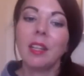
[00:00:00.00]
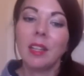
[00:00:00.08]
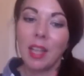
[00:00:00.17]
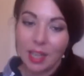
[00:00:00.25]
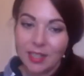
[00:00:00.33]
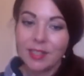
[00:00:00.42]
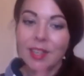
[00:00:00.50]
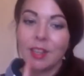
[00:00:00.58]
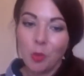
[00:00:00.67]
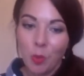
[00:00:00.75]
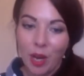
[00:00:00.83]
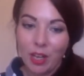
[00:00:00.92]
Like I said, the
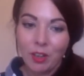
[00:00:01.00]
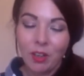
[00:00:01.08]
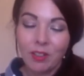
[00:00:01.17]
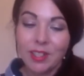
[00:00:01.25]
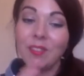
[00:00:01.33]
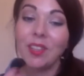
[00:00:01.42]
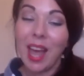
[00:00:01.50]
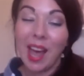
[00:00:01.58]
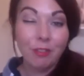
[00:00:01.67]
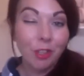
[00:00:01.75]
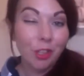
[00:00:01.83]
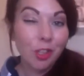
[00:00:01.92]
retinols, even
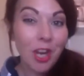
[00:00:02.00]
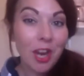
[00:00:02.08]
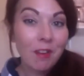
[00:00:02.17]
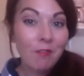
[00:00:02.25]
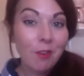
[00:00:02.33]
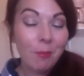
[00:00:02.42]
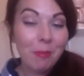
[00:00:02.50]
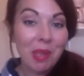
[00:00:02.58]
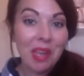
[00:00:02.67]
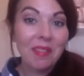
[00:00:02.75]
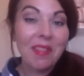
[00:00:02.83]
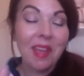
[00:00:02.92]
aftershave for men,